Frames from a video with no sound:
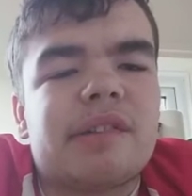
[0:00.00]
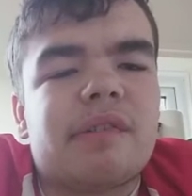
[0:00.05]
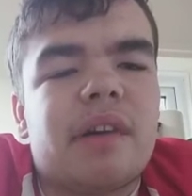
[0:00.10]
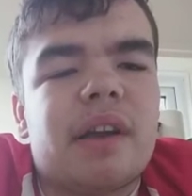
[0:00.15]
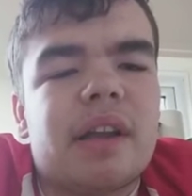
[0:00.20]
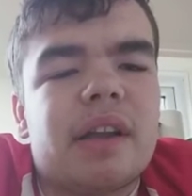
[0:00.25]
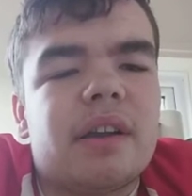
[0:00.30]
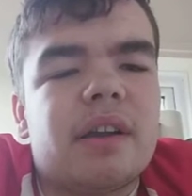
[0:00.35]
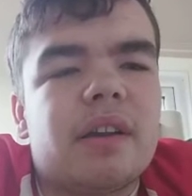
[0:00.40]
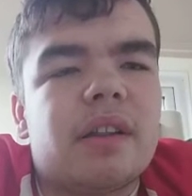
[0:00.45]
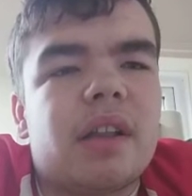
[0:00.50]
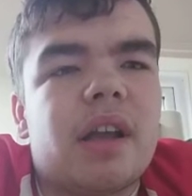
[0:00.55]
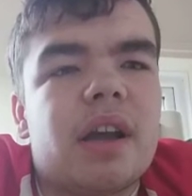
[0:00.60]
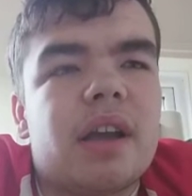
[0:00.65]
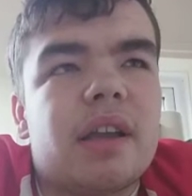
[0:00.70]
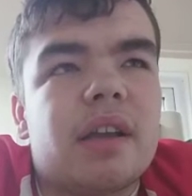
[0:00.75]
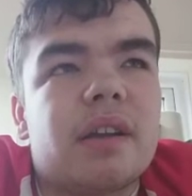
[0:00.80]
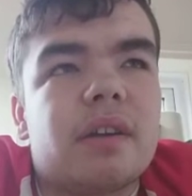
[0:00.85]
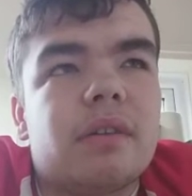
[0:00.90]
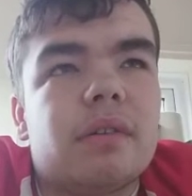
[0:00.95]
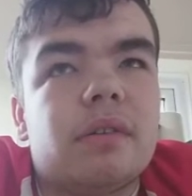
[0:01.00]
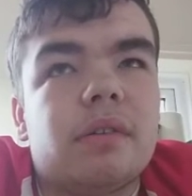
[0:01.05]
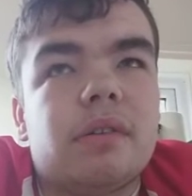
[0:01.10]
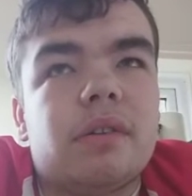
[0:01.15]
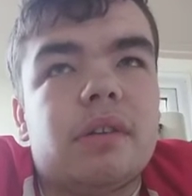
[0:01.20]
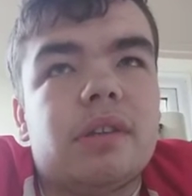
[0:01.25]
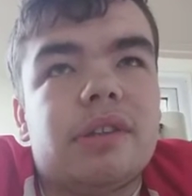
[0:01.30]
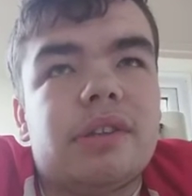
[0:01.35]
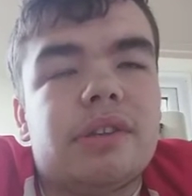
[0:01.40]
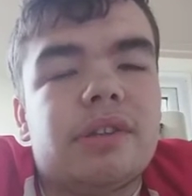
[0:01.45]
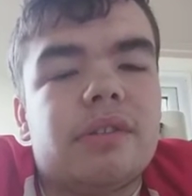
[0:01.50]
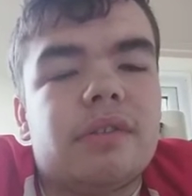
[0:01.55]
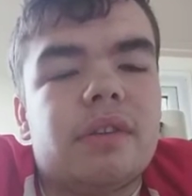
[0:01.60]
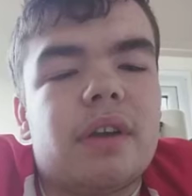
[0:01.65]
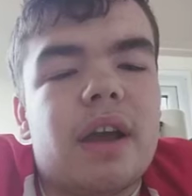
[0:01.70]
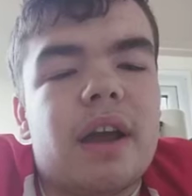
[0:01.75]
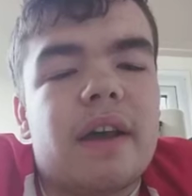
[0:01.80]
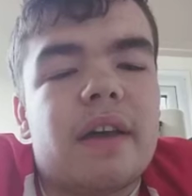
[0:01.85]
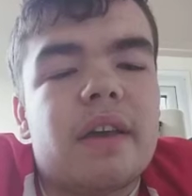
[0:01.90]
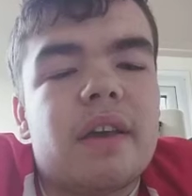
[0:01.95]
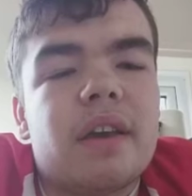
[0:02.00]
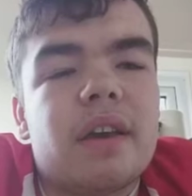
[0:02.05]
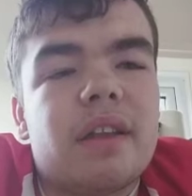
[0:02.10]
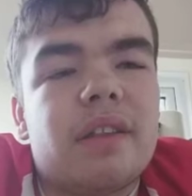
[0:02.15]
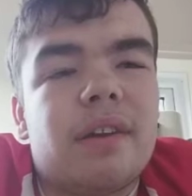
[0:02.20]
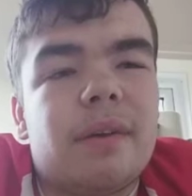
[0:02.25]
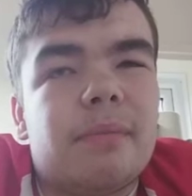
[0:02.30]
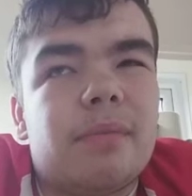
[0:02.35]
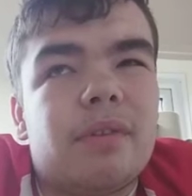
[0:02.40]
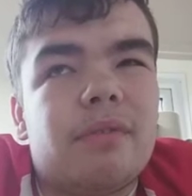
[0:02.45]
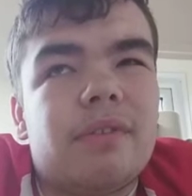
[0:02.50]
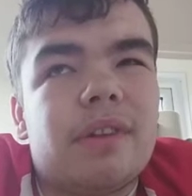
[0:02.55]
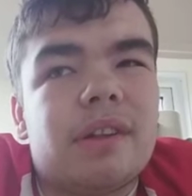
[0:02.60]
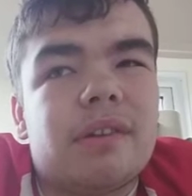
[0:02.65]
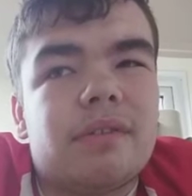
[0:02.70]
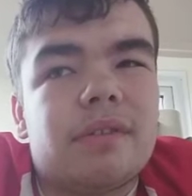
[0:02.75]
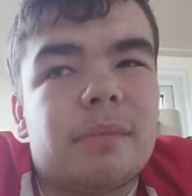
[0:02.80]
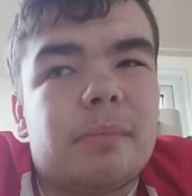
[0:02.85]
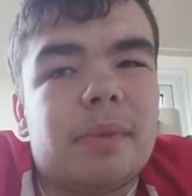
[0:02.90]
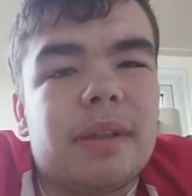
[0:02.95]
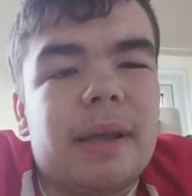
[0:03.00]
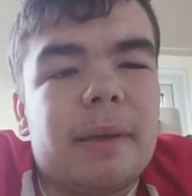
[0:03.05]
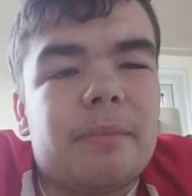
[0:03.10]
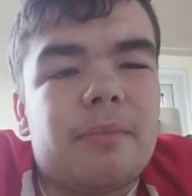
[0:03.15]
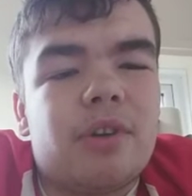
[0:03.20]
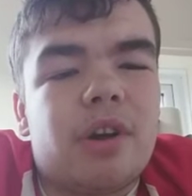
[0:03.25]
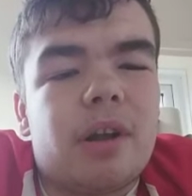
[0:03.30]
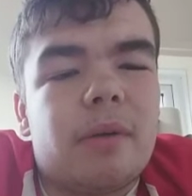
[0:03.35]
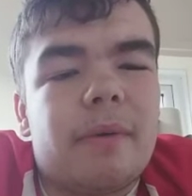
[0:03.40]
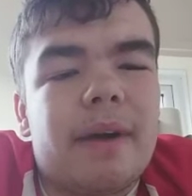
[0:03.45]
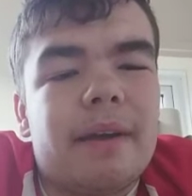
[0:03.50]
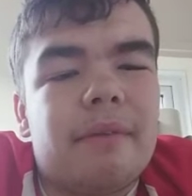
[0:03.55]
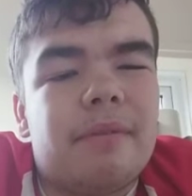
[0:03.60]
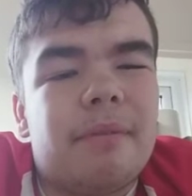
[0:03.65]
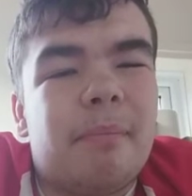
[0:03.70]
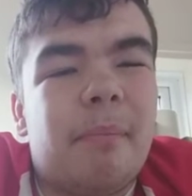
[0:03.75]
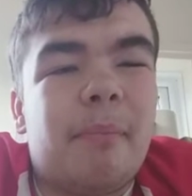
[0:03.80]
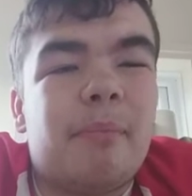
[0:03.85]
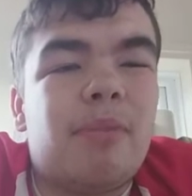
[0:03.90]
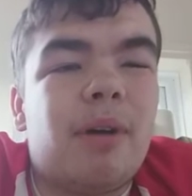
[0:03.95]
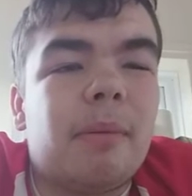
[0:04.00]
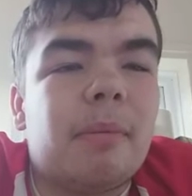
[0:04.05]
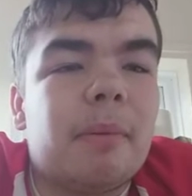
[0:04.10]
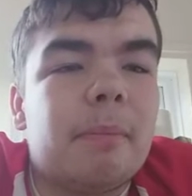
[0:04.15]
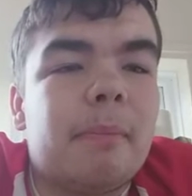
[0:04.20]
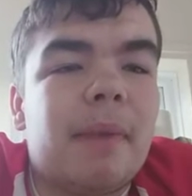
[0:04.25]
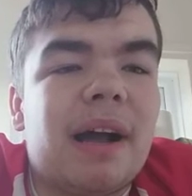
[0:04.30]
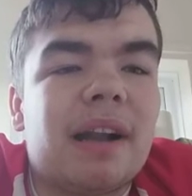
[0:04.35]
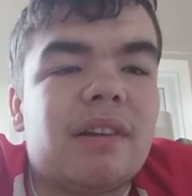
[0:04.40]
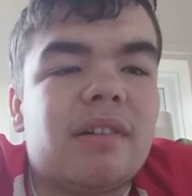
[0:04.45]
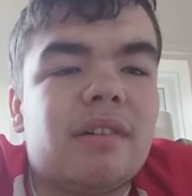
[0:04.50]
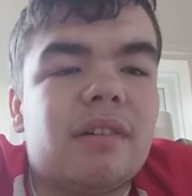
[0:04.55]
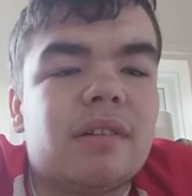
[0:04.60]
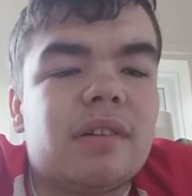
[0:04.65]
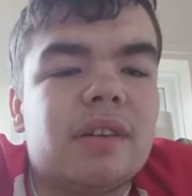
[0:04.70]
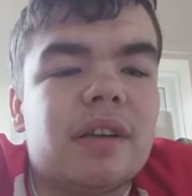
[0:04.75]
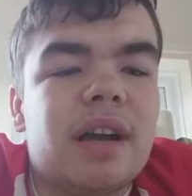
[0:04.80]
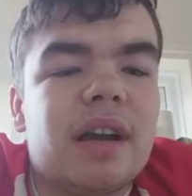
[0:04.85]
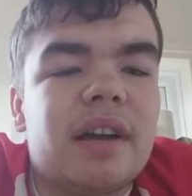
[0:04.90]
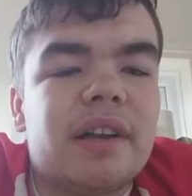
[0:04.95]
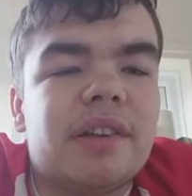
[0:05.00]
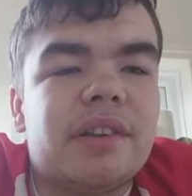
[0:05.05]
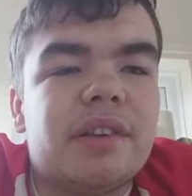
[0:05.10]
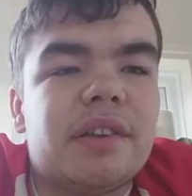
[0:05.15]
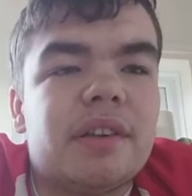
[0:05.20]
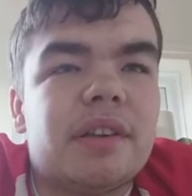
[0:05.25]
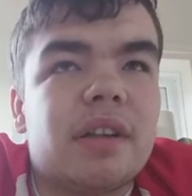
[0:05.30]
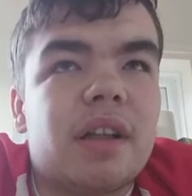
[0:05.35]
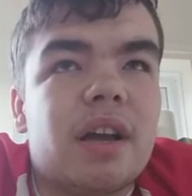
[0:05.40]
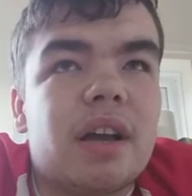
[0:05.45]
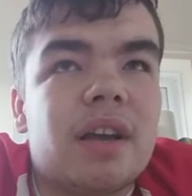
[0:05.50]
So I'm not really going to blame Charlie White. It was probably bad organising,